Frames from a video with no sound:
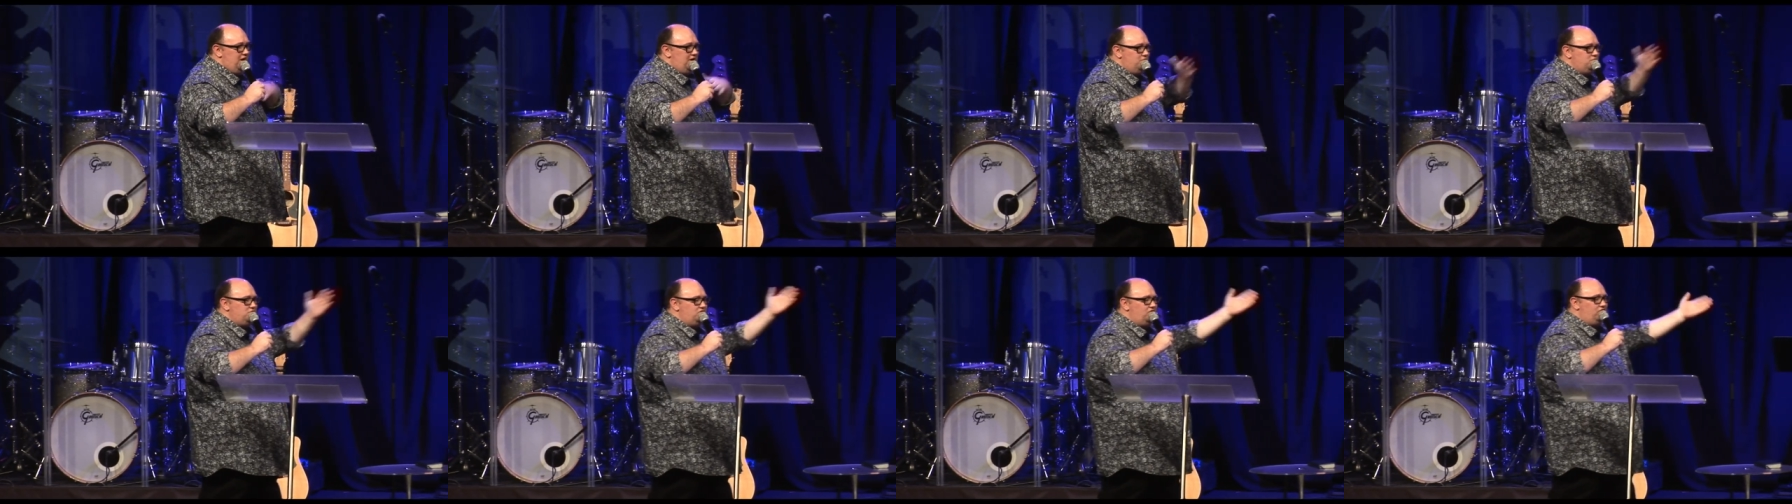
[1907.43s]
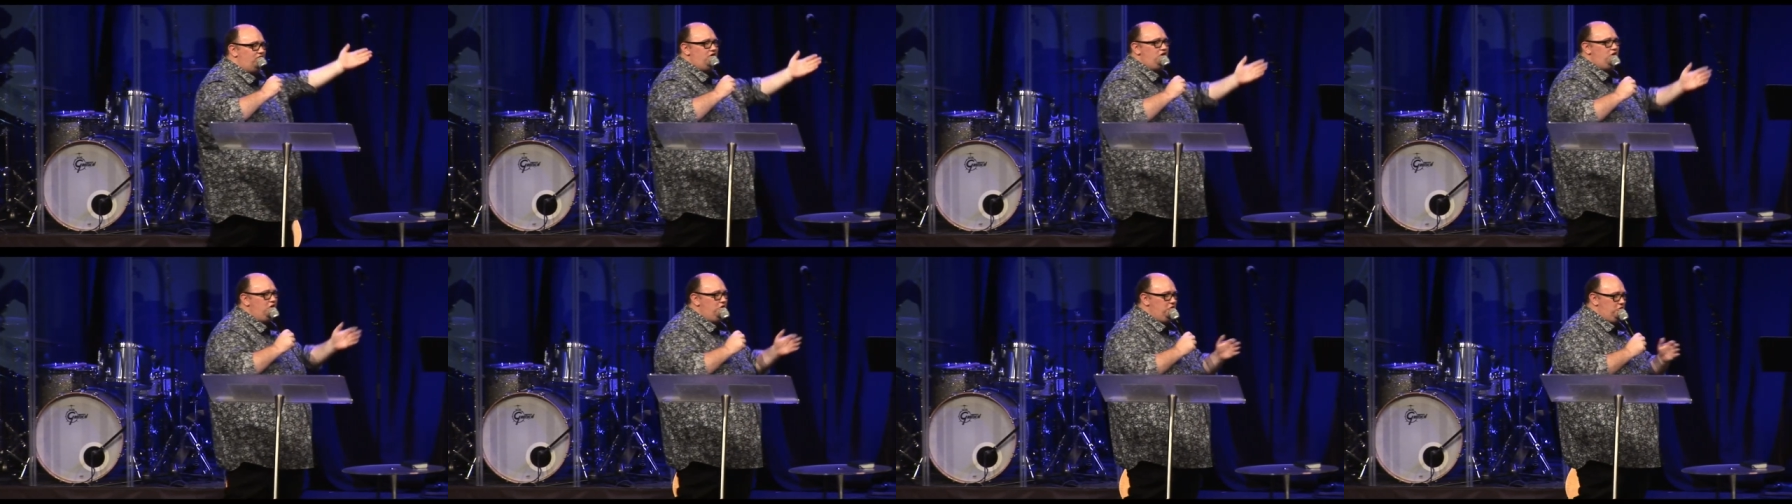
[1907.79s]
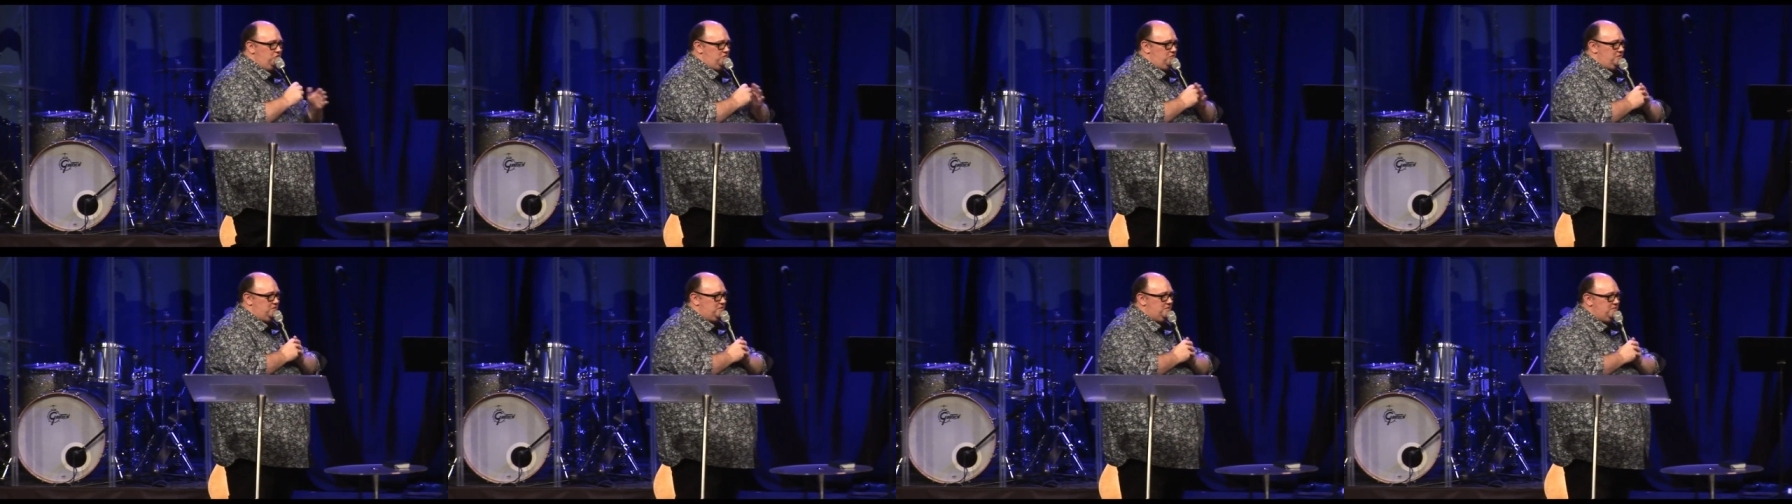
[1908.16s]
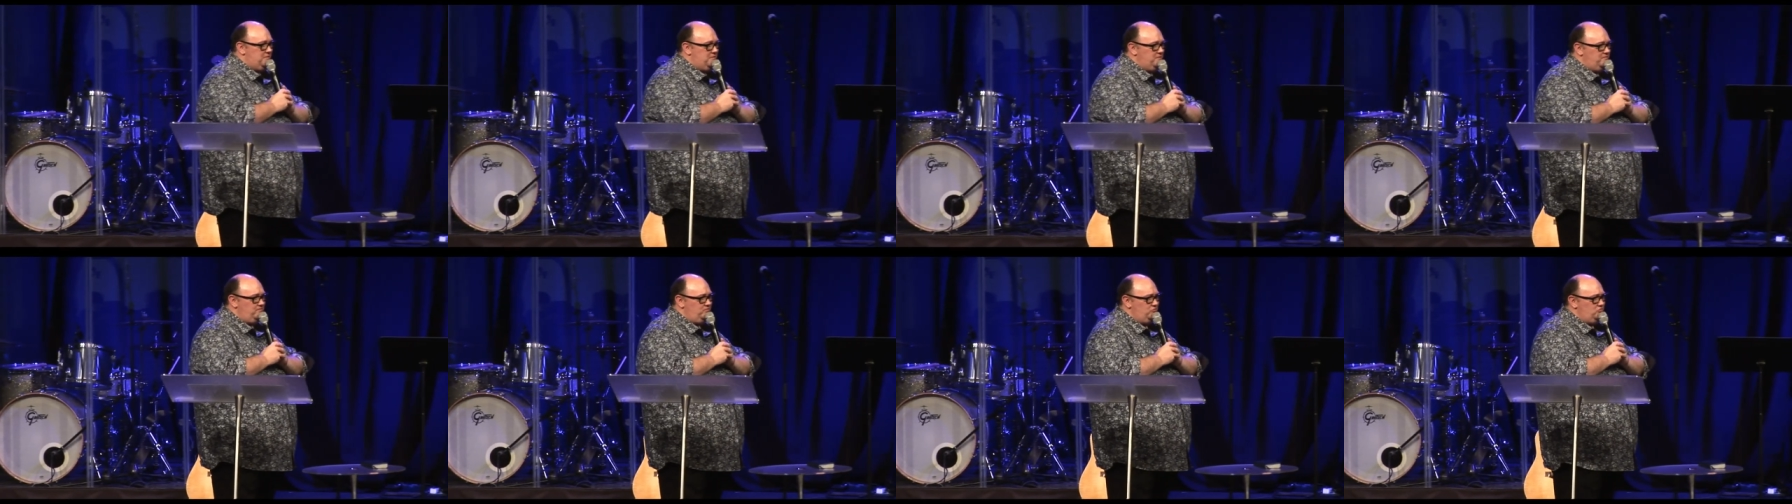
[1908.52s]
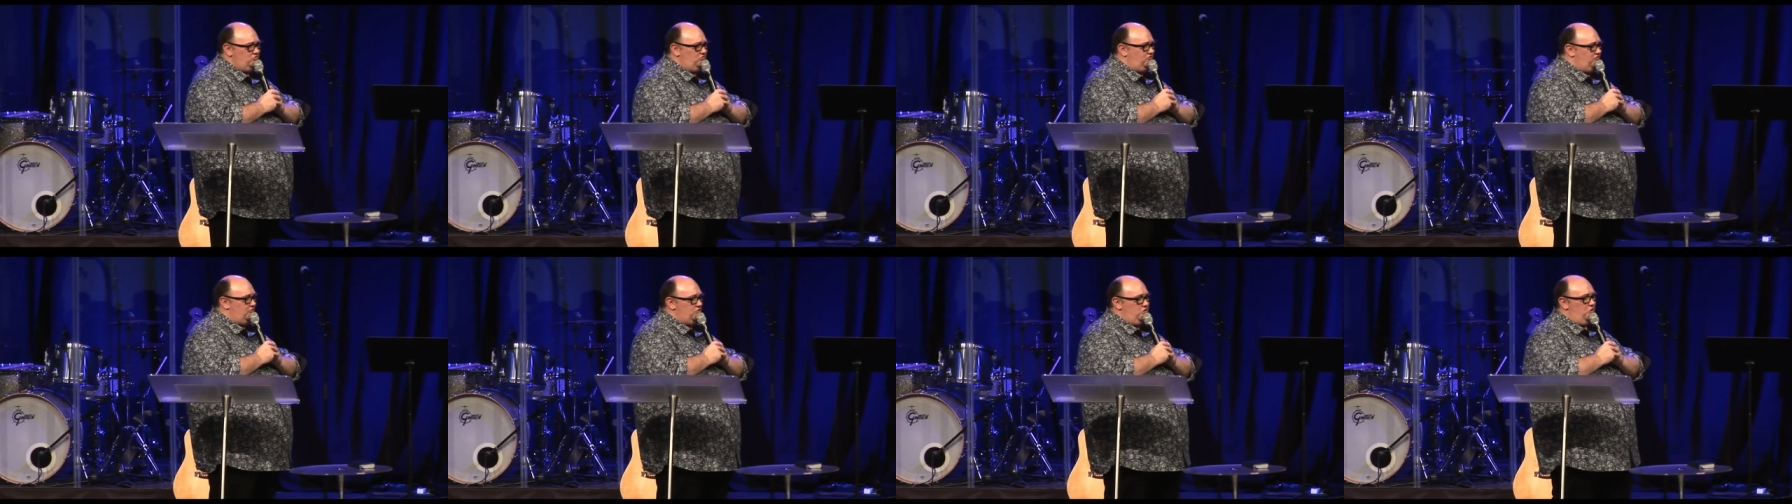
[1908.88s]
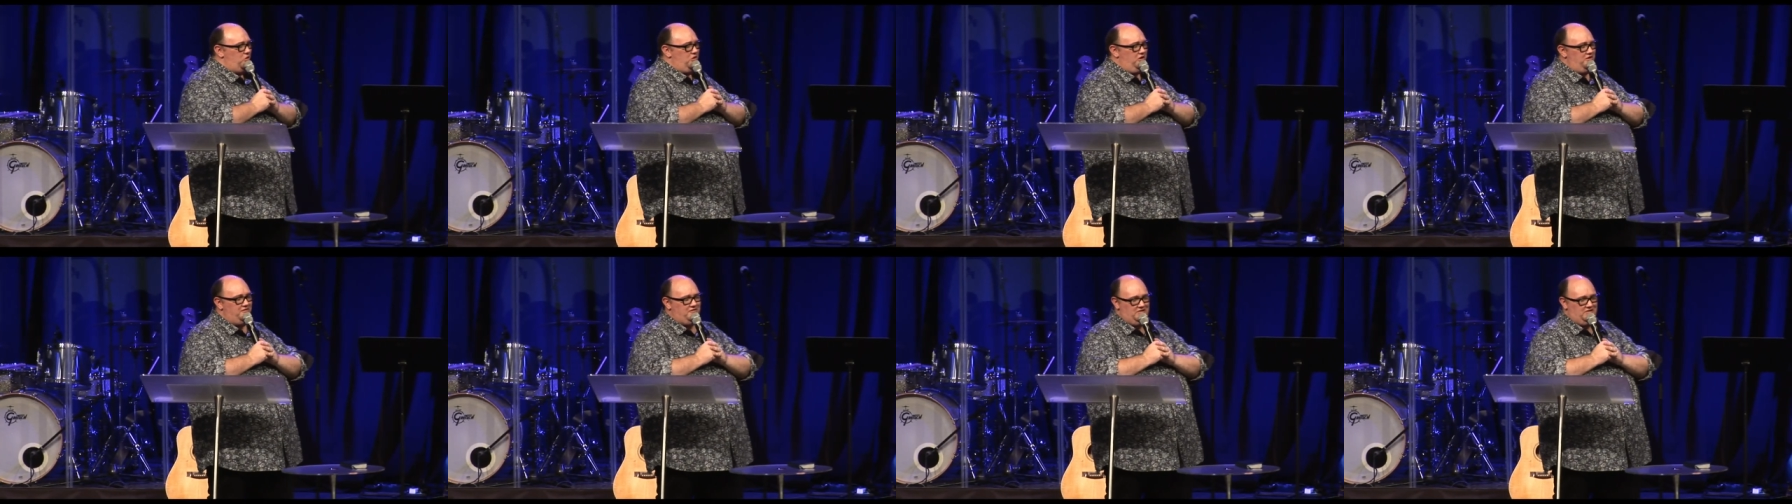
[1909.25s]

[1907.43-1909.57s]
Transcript: it was for you, it was for all of